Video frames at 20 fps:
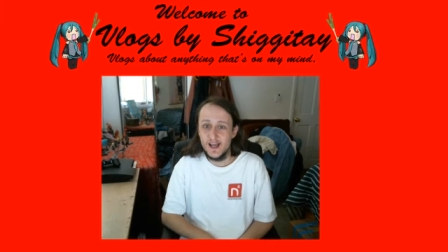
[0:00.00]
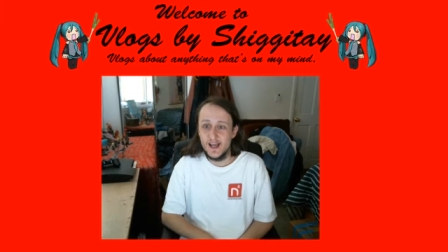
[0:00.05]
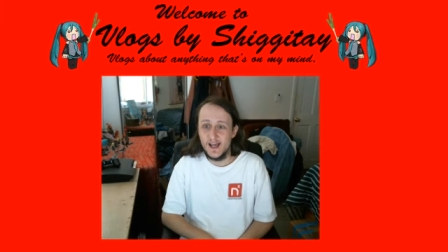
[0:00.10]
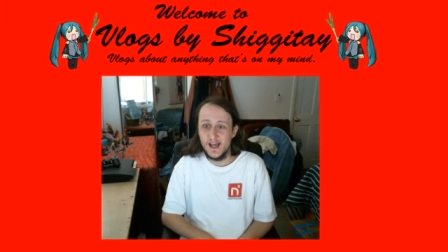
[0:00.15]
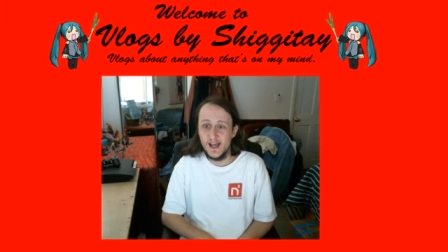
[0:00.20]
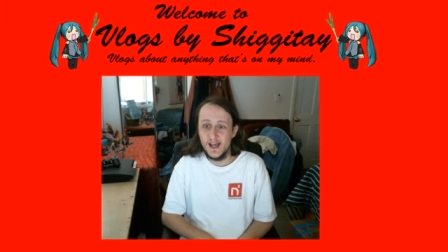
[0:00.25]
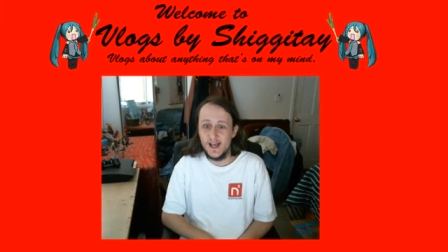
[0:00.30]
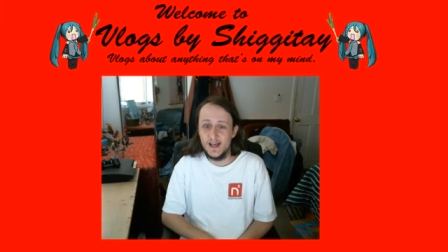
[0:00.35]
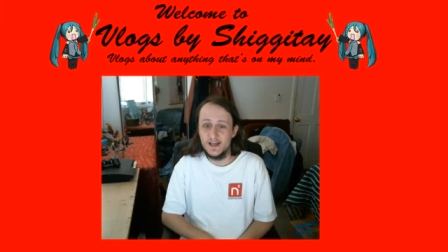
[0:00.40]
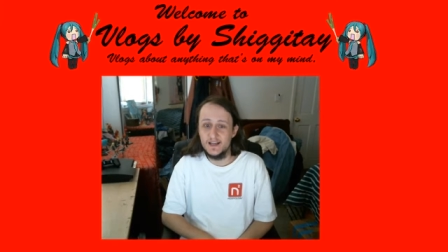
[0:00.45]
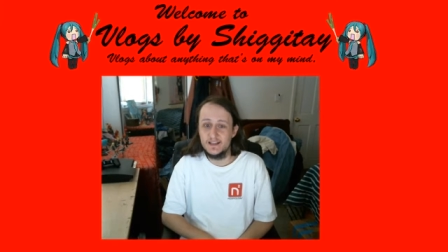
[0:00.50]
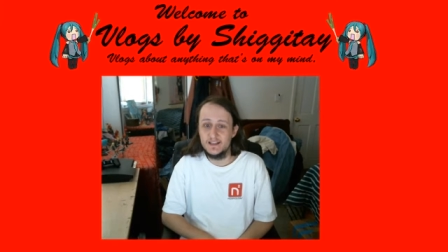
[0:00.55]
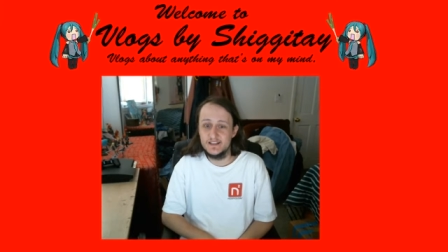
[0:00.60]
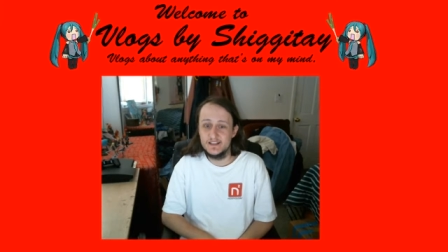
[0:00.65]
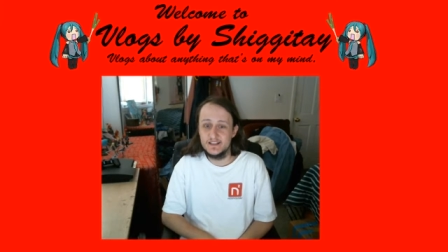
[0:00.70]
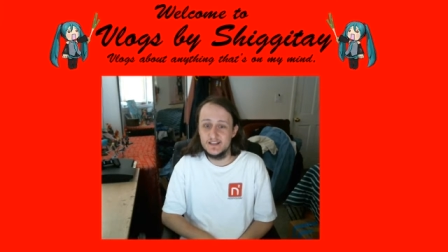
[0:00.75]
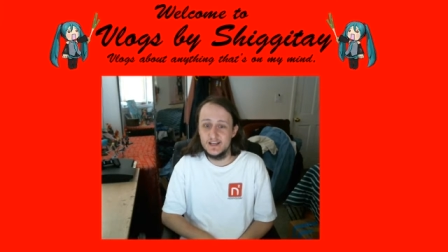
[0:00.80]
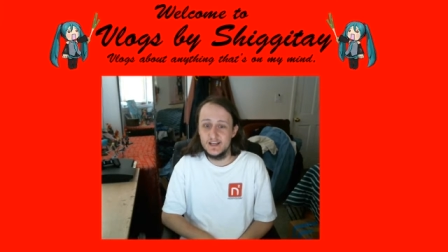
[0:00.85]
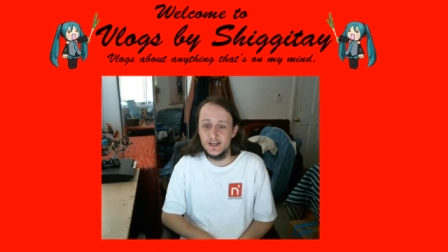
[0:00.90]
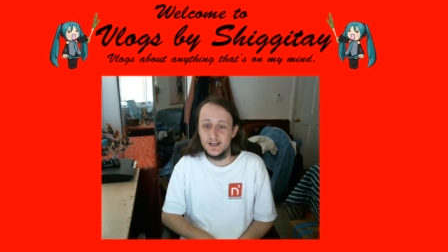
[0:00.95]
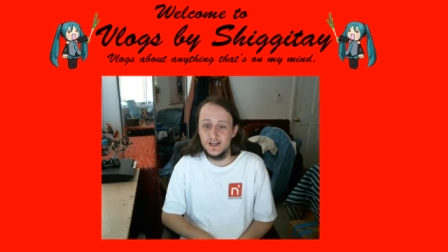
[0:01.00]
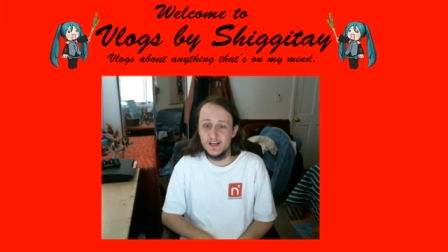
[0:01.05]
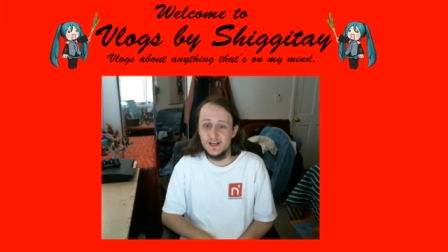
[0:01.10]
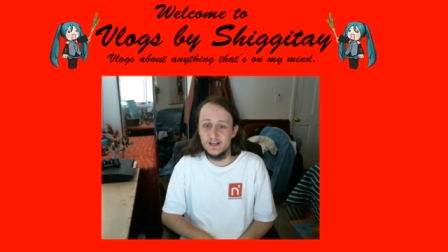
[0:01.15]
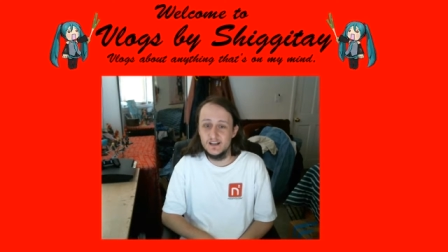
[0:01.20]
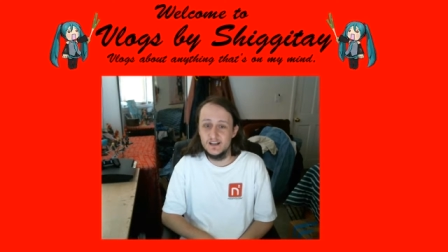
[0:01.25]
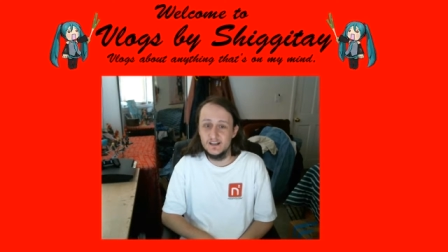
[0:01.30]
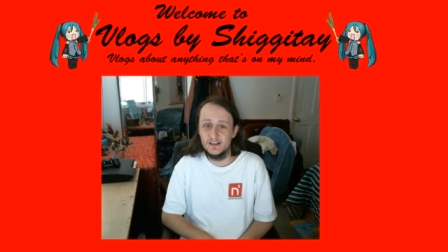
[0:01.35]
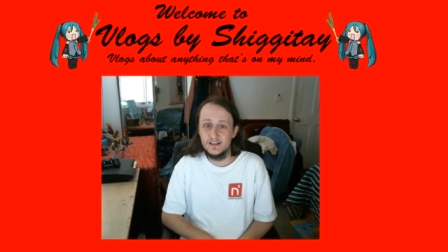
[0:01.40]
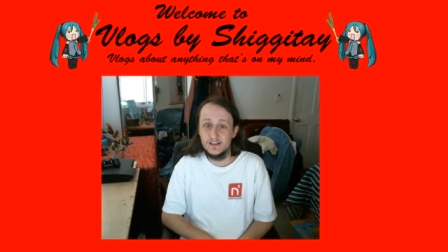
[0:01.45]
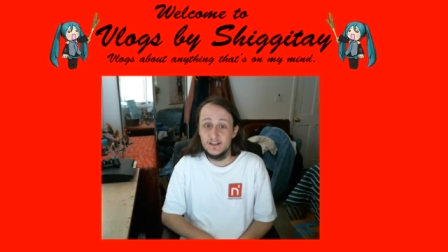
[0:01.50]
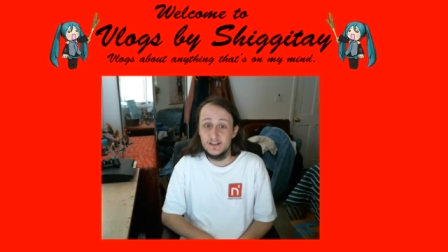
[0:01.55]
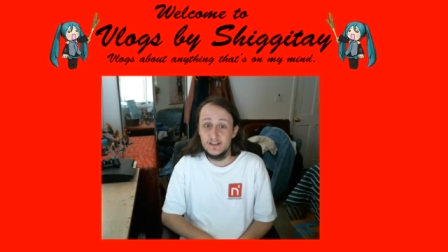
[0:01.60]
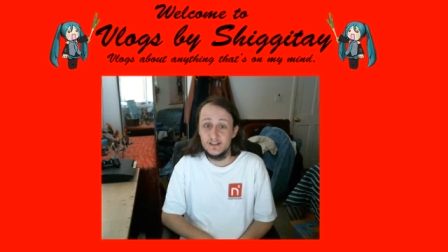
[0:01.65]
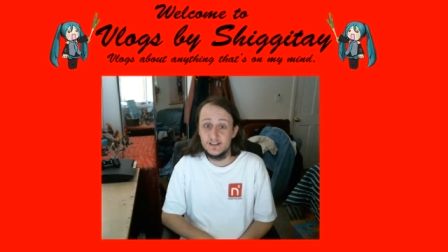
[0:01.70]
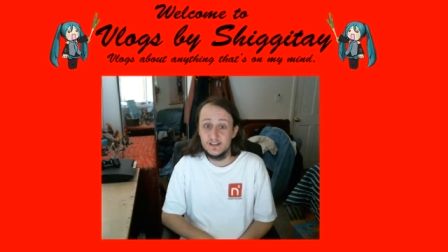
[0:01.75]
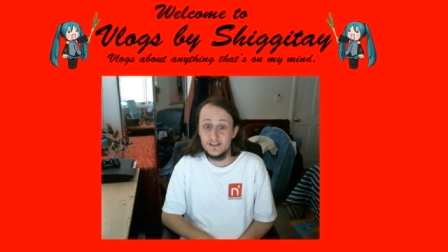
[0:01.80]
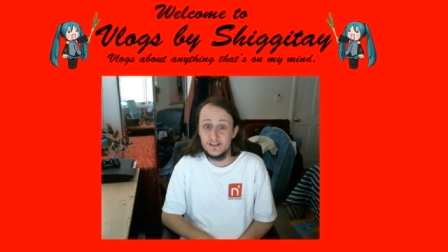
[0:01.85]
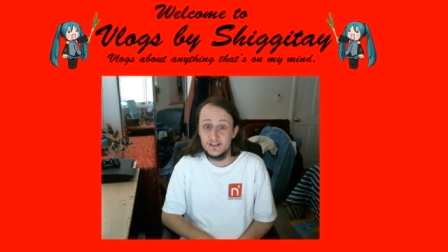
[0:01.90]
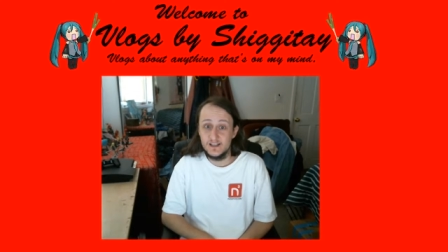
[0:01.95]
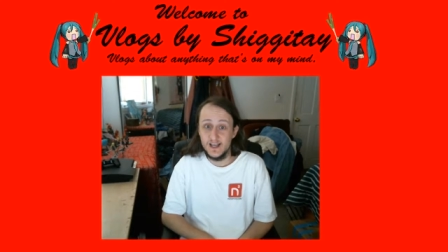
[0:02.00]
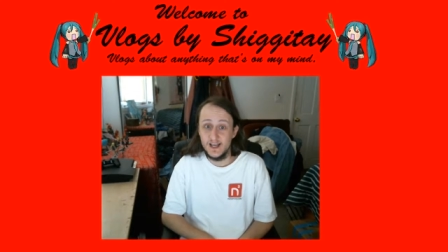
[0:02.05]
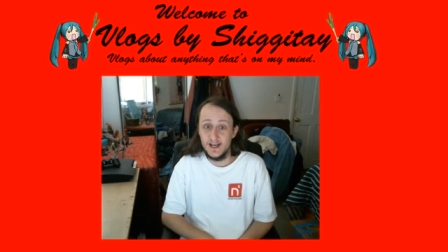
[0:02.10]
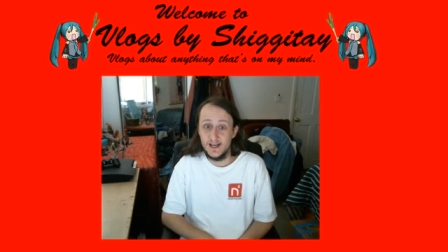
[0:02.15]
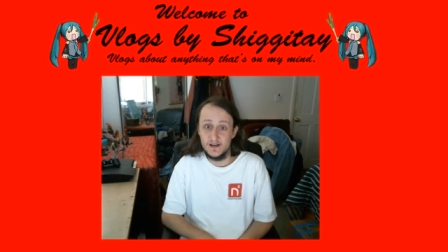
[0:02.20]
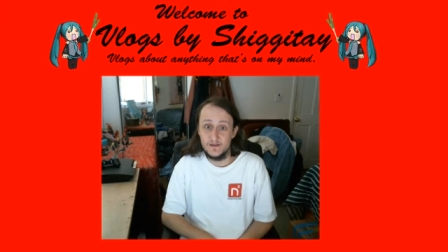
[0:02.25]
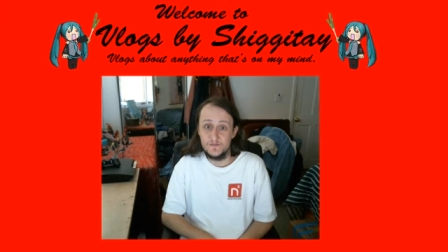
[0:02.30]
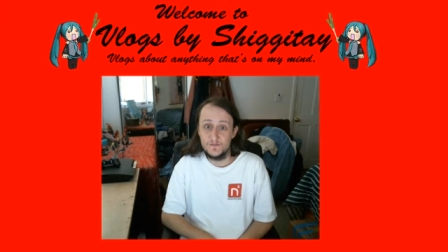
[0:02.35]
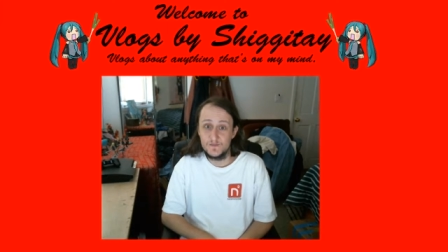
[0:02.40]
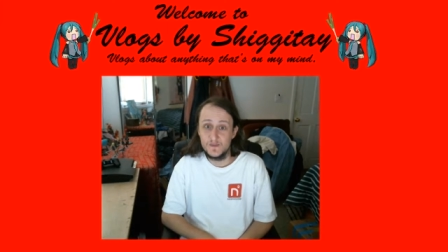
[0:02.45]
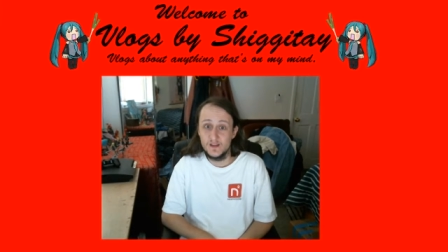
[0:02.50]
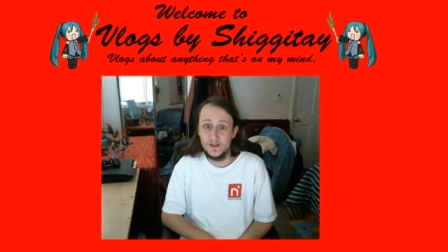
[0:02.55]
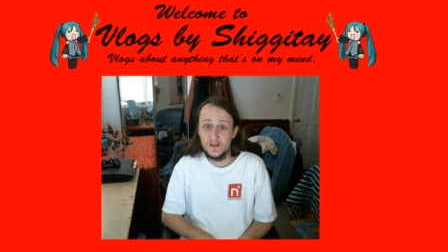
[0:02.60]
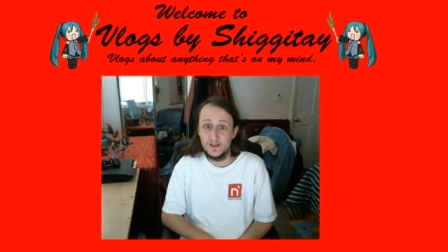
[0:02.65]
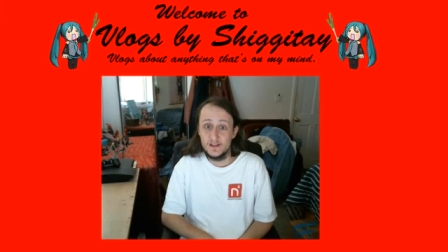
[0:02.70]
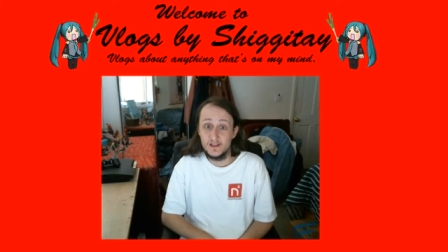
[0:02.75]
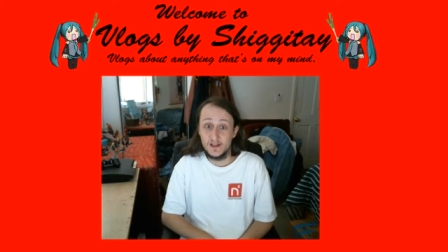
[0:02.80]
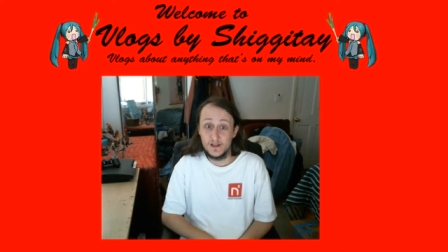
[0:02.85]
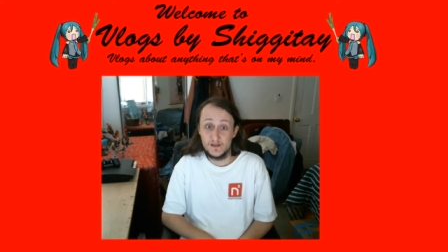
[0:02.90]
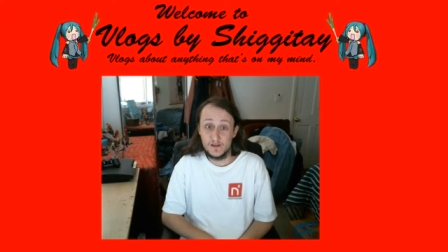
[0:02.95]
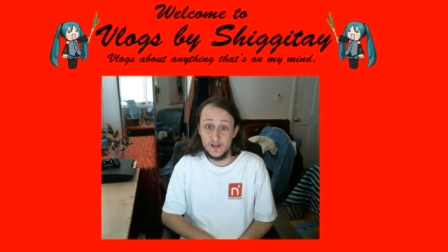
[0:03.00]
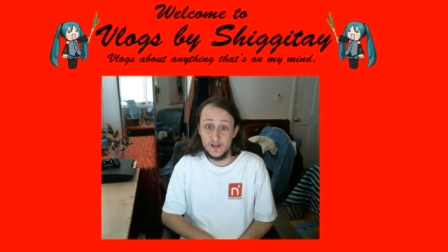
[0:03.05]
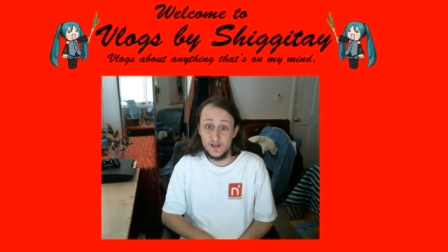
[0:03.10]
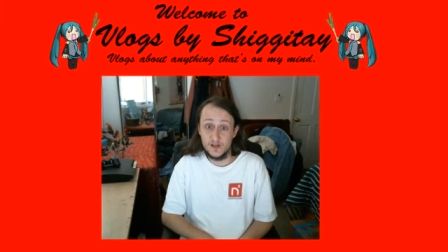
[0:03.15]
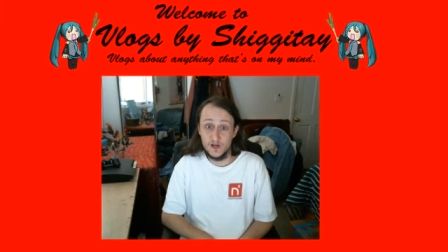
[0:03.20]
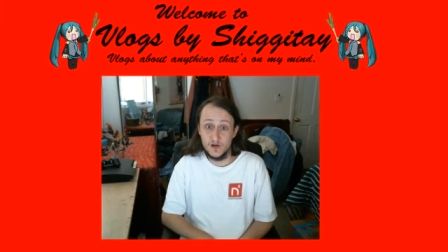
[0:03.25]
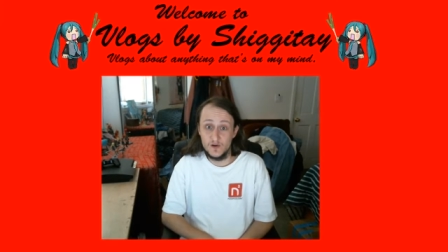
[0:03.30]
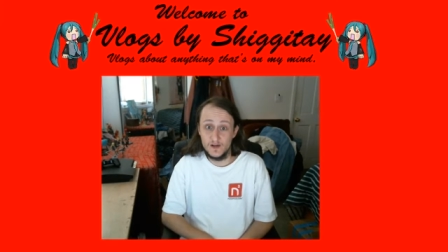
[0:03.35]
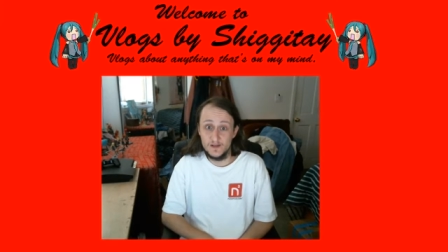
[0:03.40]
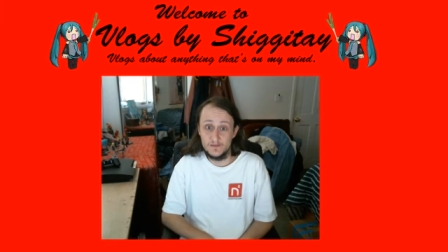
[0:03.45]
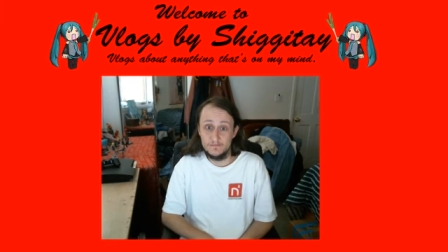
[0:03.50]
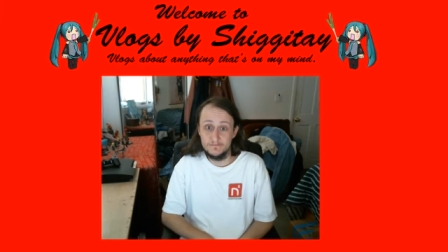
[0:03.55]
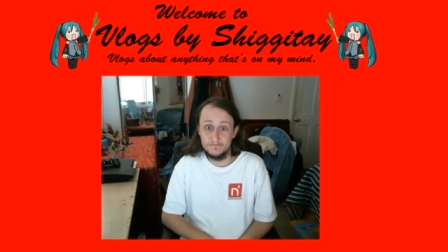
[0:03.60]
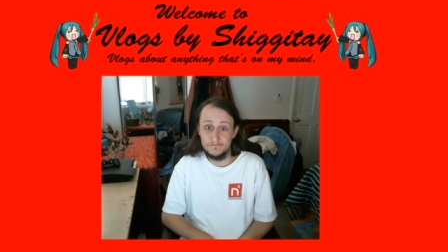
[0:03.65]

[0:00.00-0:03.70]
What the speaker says: And yeah, let's get going.